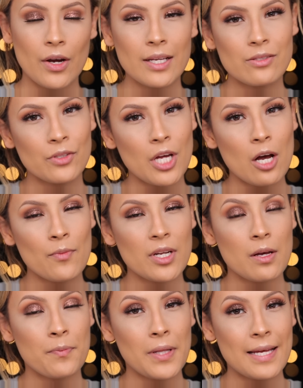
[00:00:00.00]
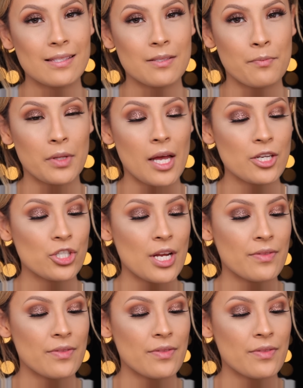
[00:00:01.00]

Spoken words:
Okay, so now I'm gonna apply some blush,